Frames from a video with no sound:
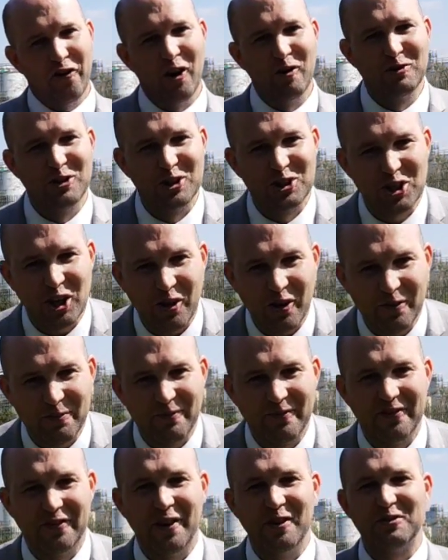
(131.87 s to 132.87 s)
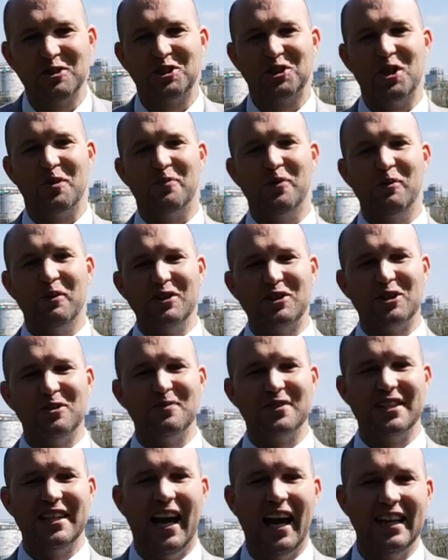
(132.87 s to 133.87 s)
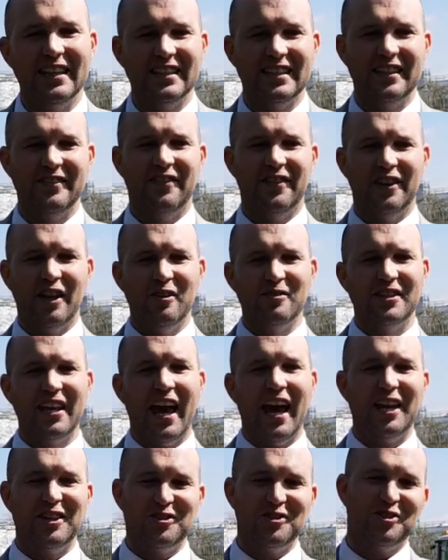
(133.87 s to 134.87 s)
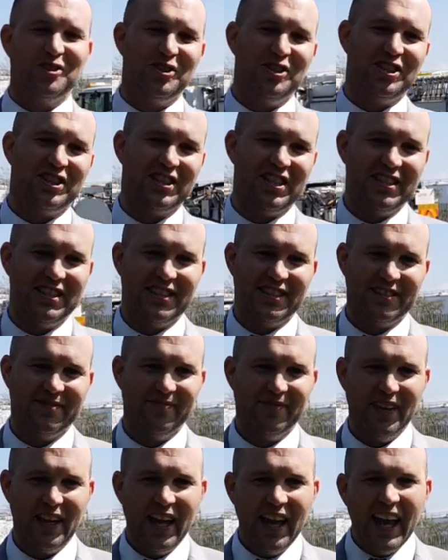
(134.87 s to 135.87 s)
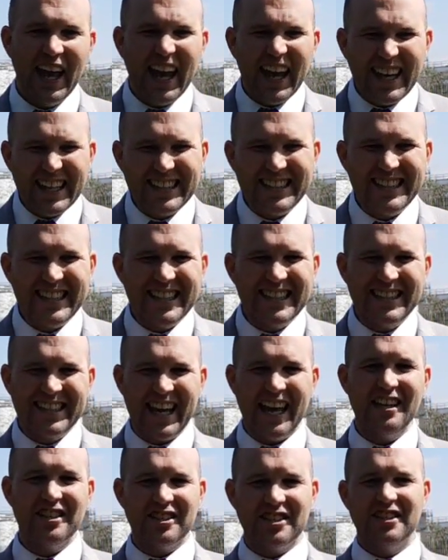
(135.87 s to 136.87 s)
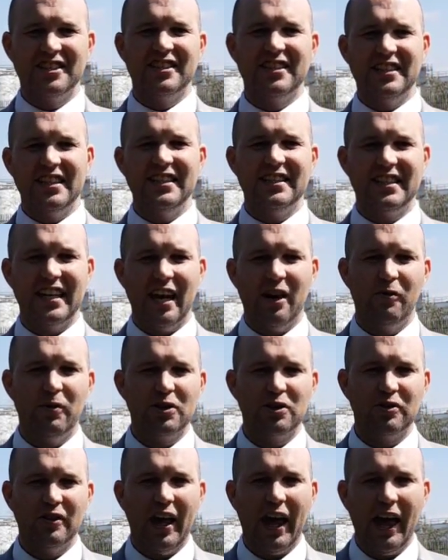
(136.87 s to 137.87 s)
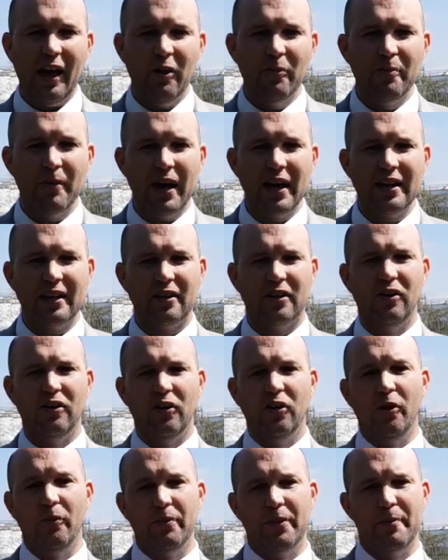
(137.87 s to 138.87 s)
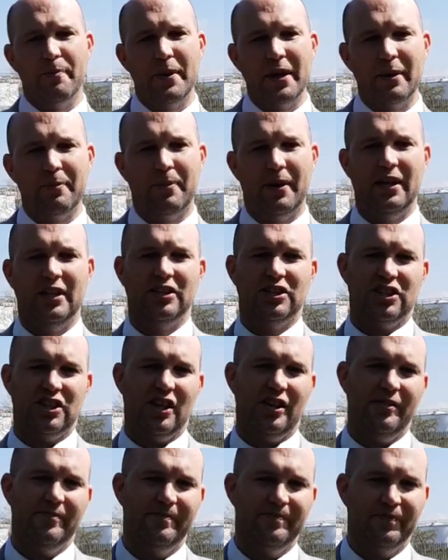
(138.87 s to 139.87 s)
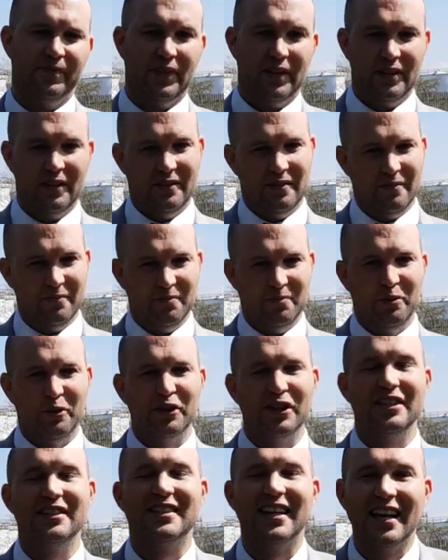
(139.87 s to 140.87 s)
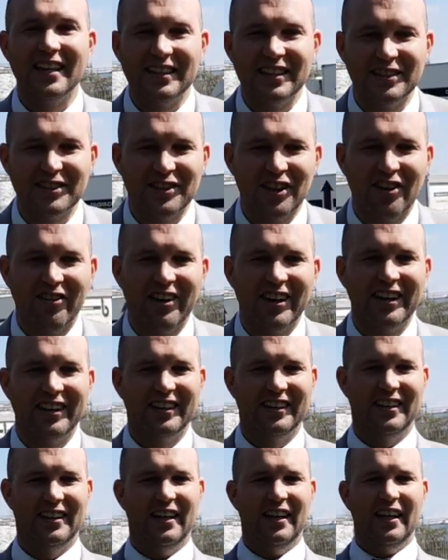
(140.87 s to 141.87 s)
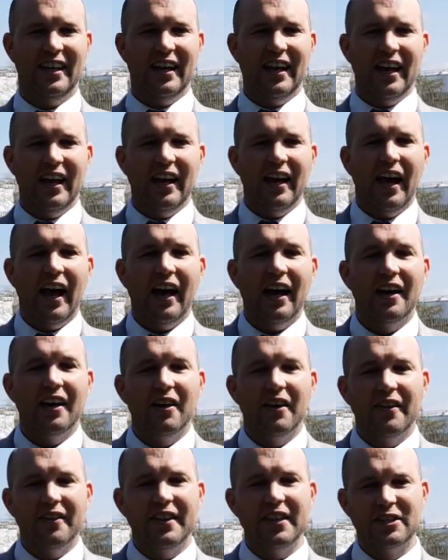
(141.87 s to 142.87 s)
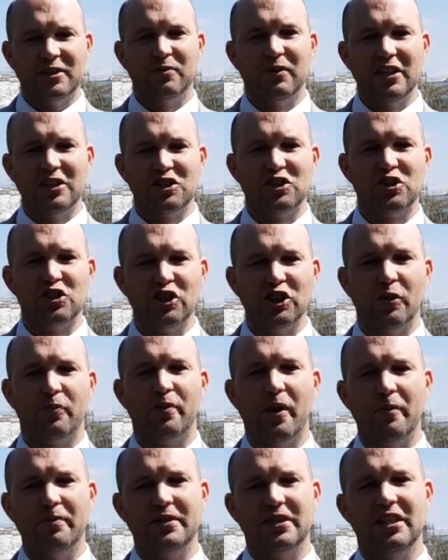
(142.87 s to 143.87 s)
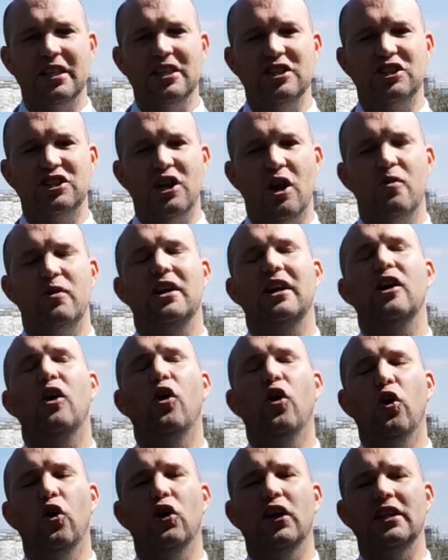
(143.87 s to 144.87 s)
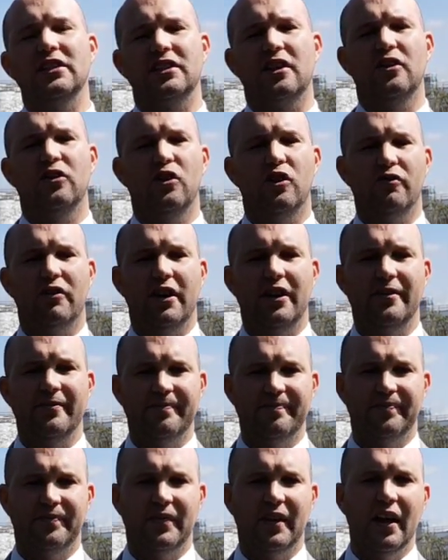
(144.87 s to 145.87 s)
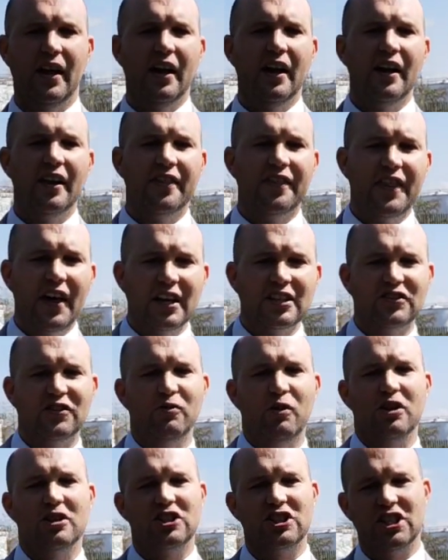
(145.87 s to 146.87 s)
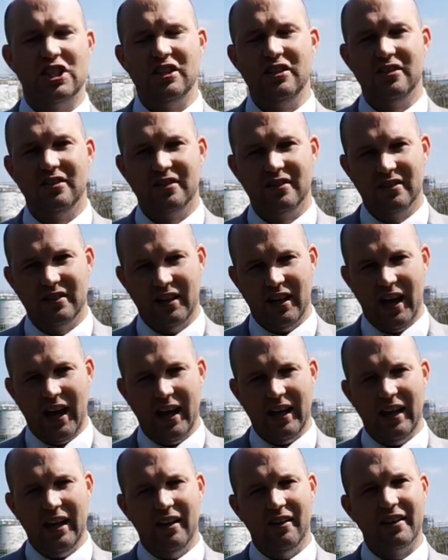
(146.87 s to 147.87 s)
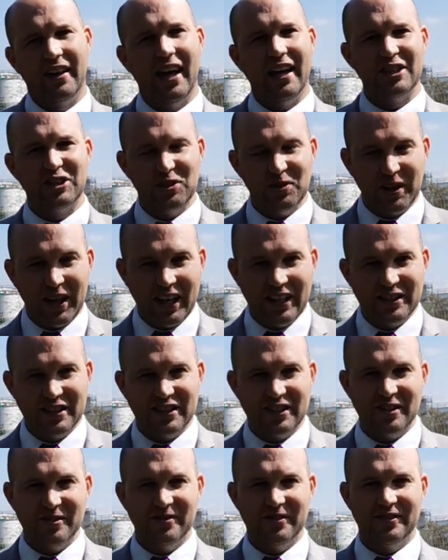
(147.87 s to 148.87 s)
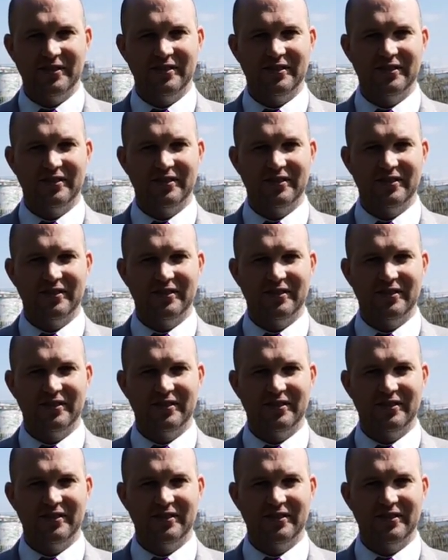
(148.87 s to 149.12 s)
Photoshop, Photoshop always comes in handy for those extra touches. It's the attention to detail which will help make up the big picture. Pun intended, sorry. This will ensure your property is shown in all its glory. Thanks for watching and I'll catch you again soon.